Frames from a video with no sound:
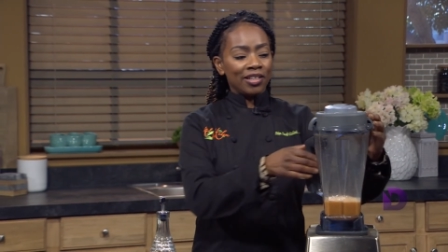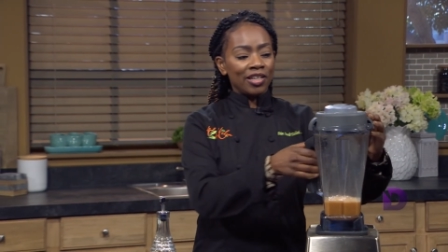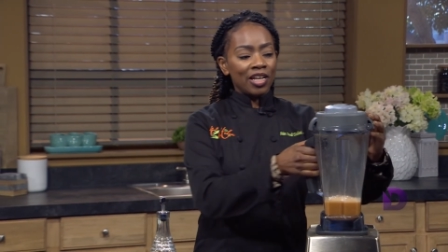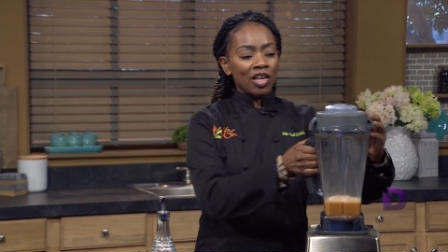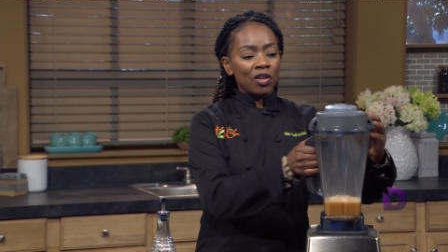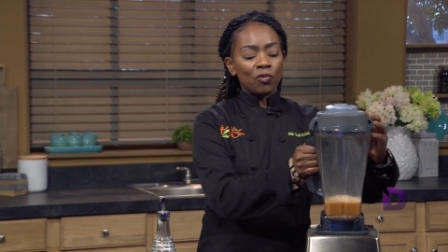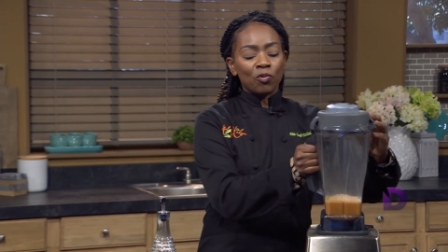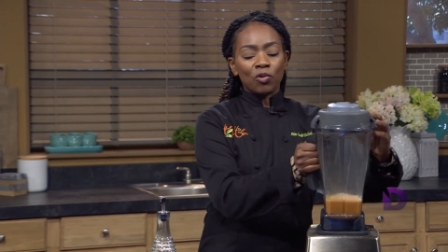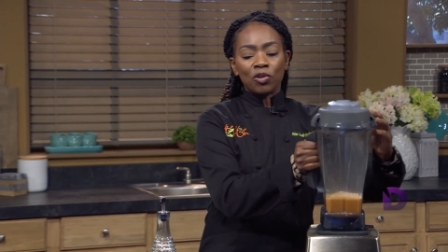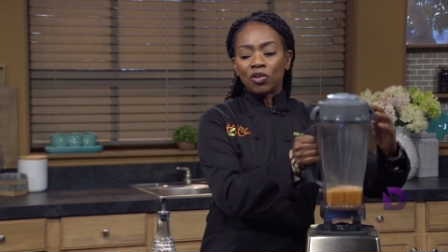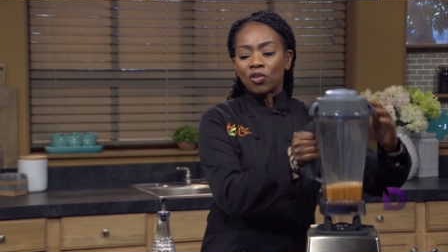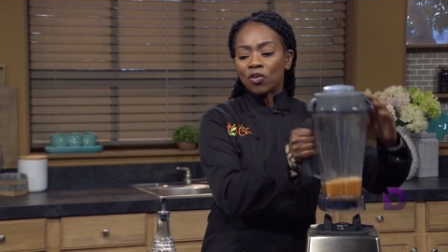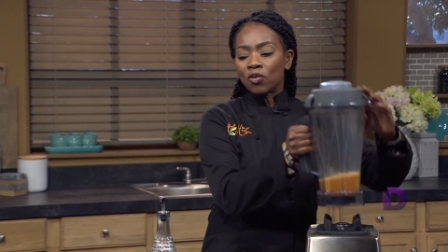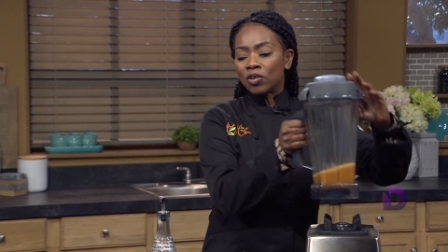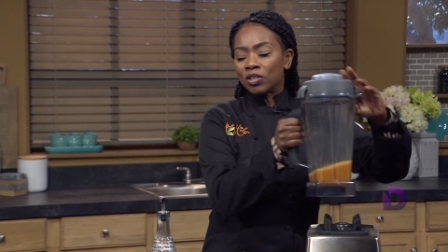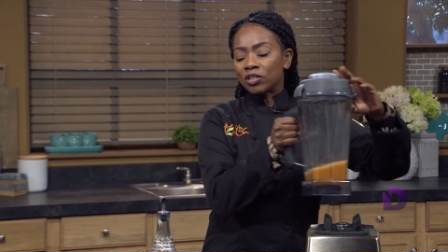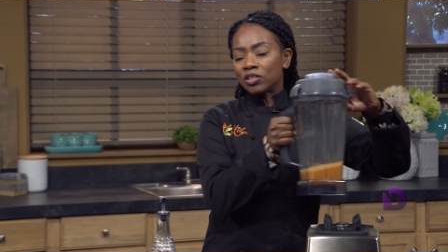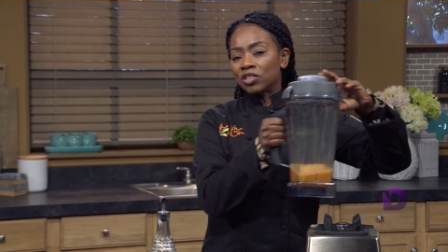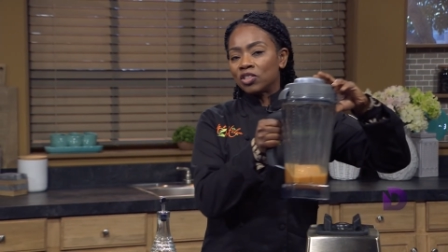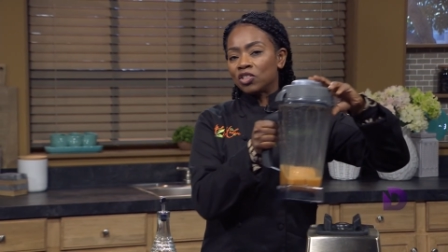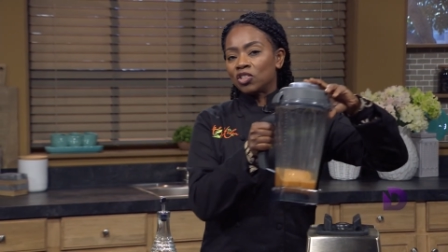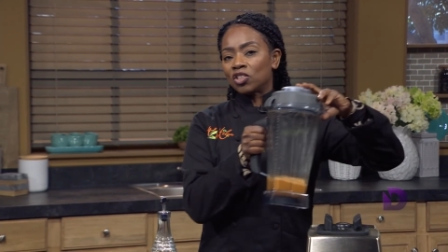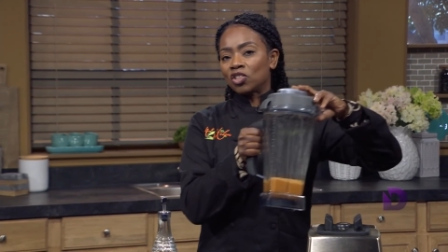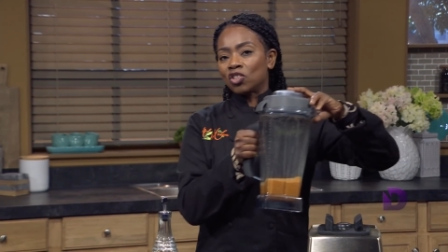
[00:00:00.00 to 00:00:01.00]
and we're going
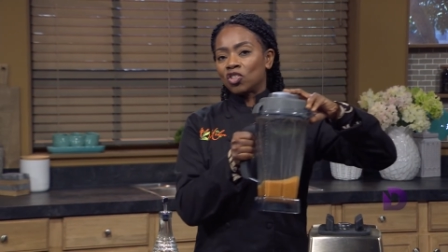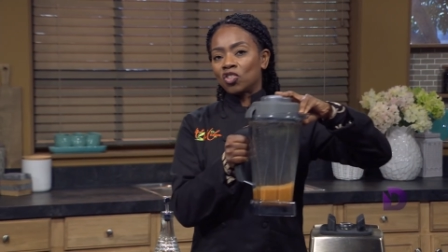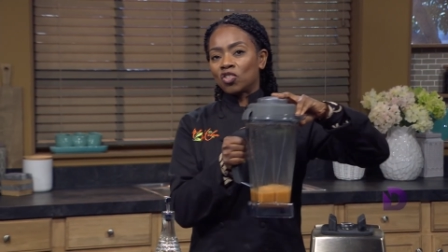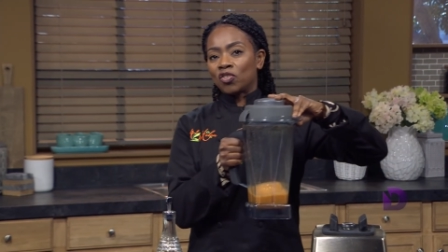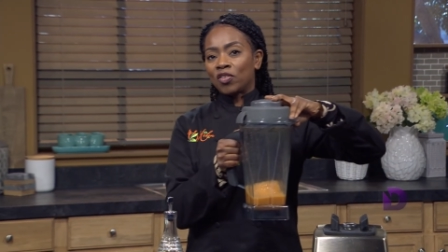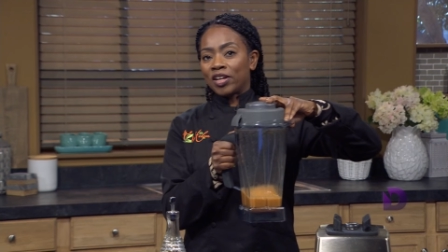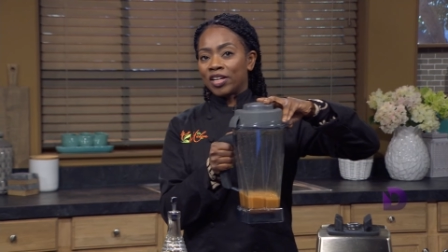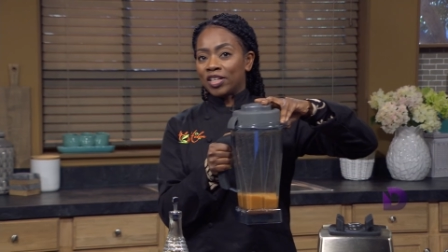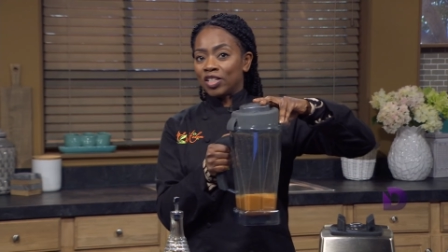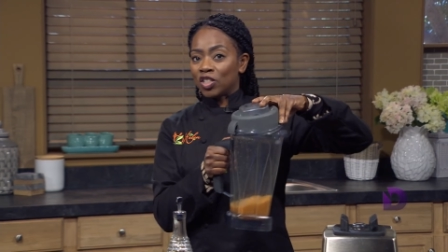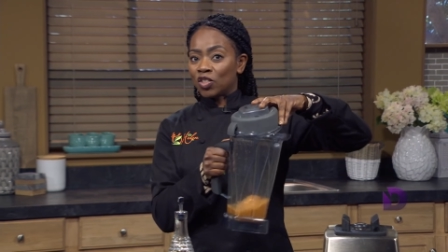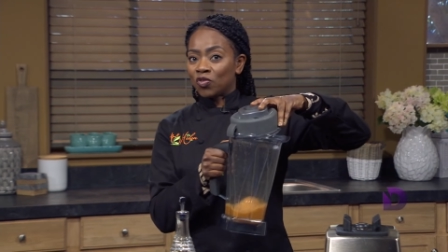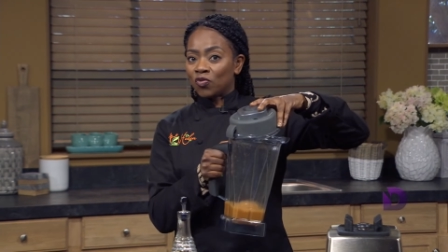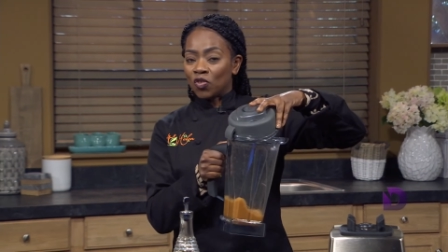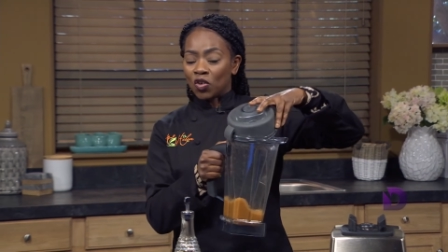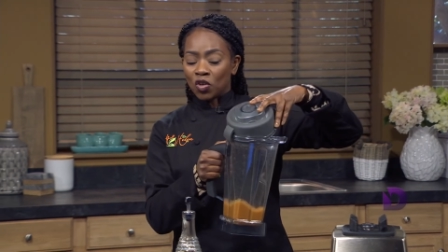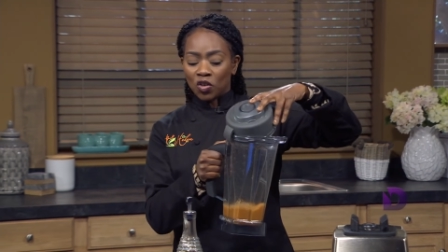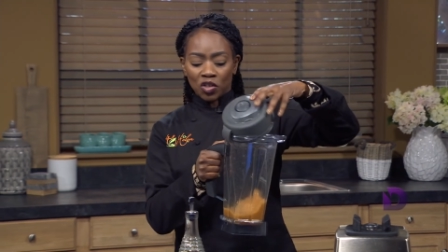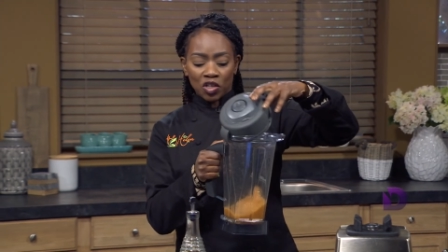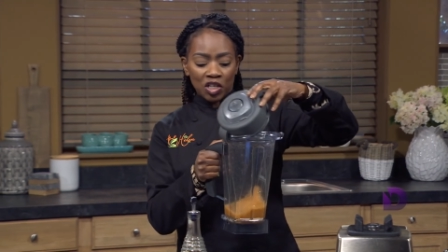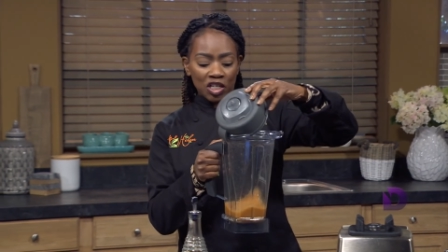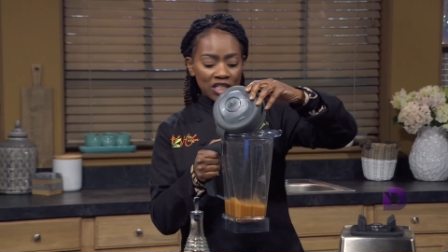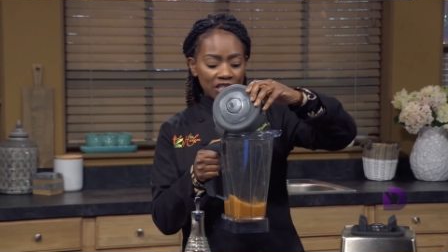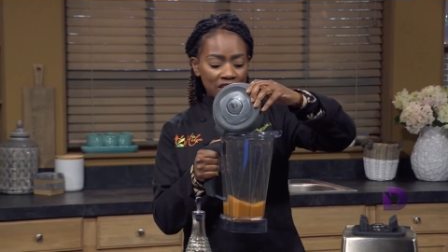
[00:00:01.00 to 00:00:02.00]
to just
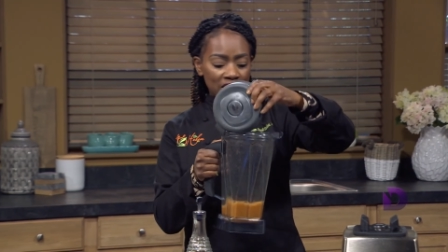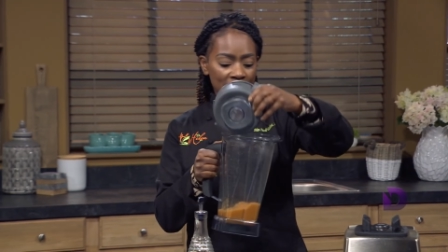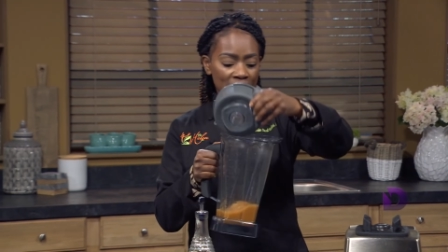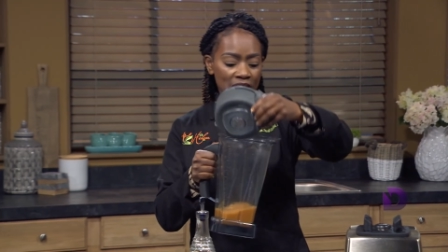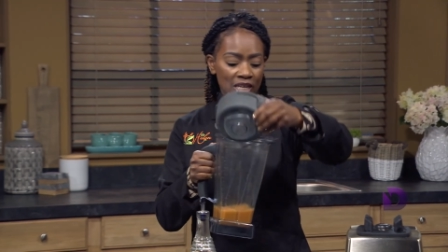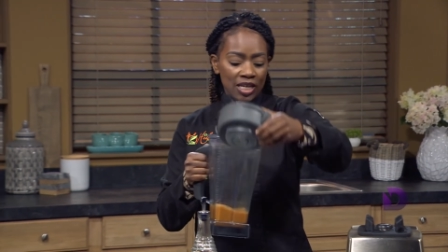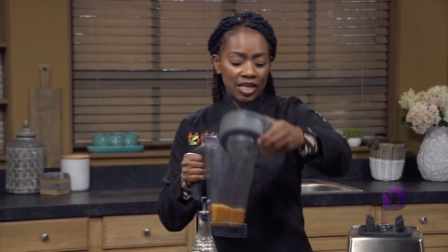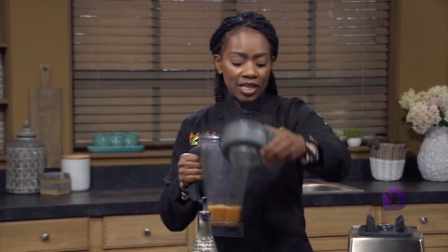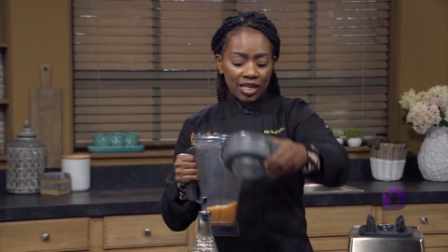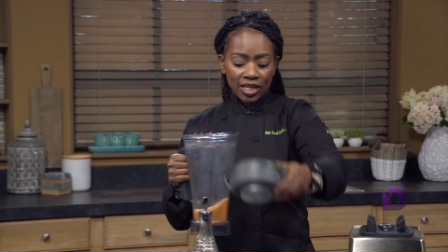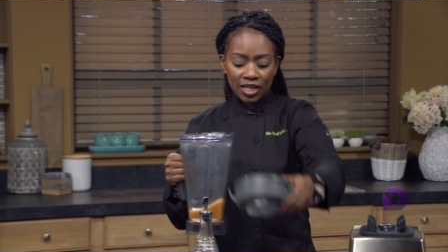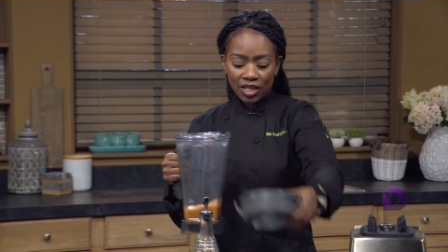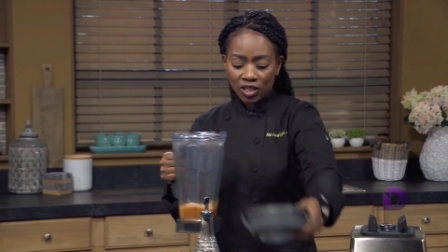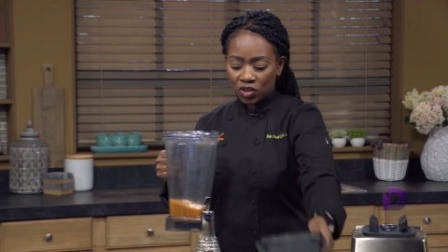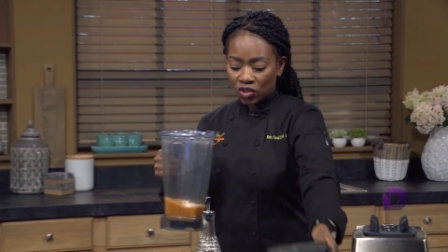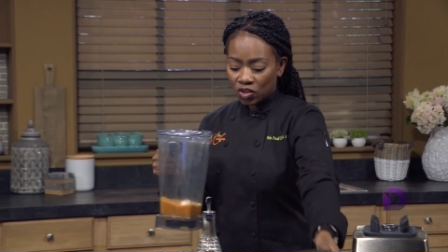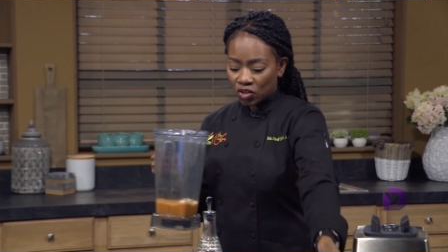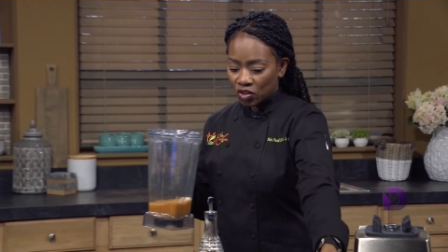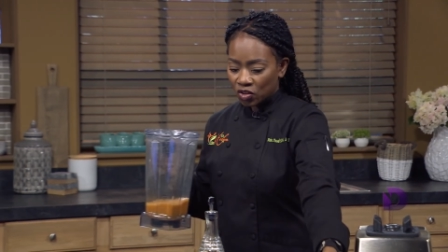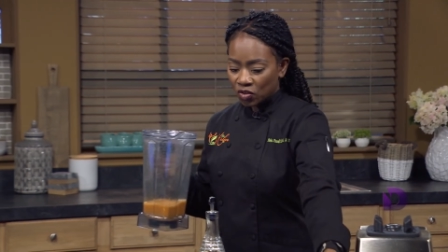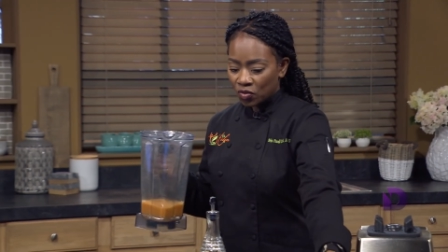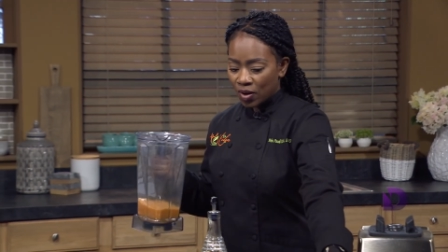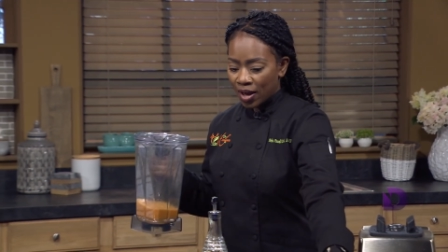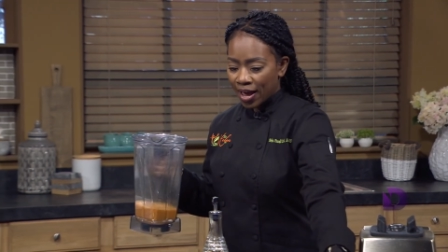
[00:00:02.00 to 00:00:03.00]
transfer it
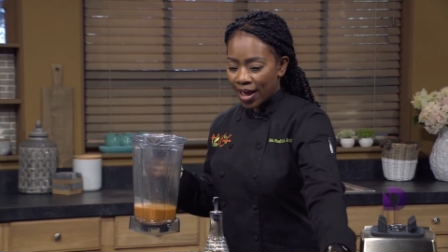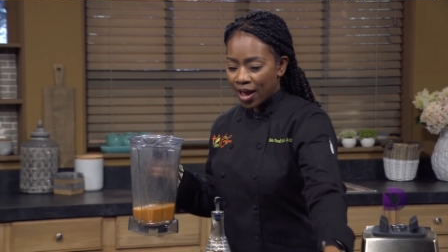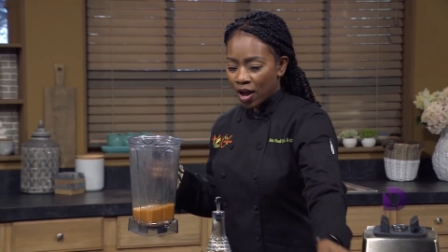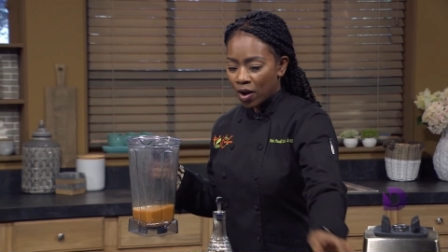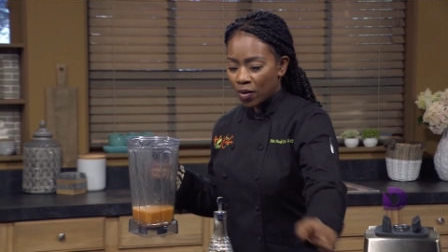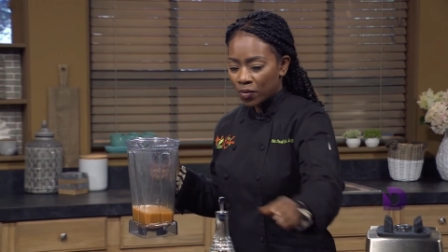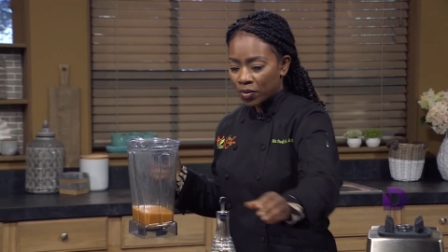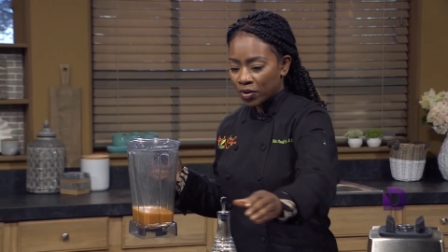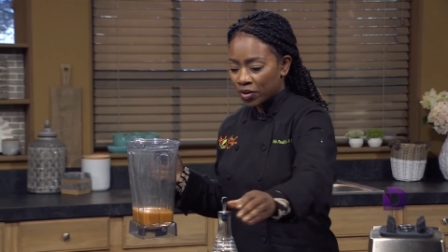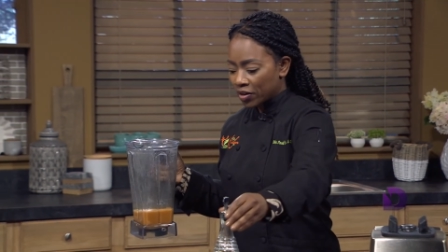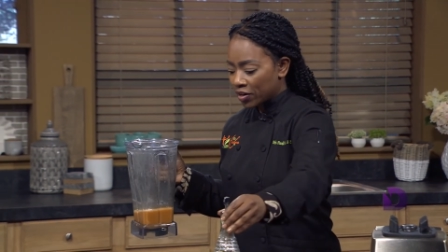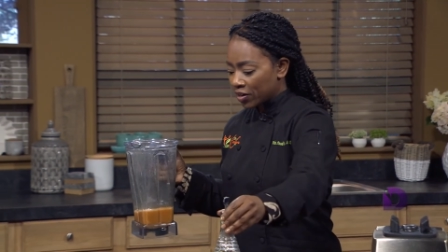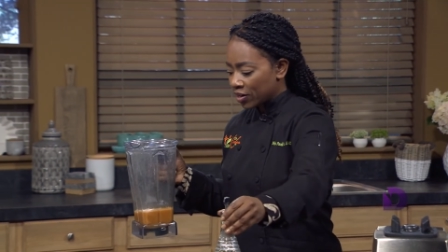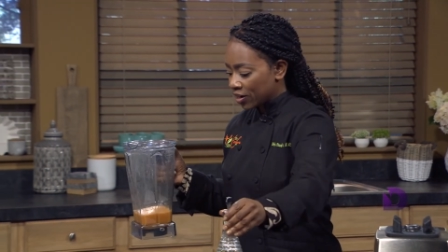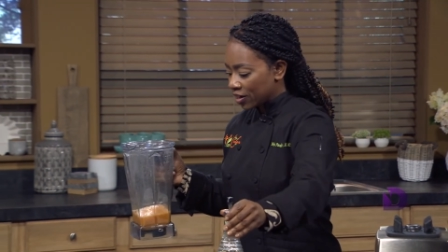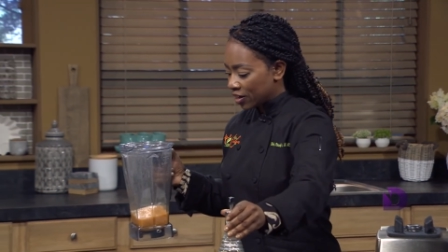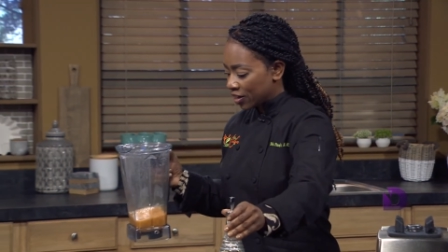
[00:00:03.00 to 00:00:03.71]
into our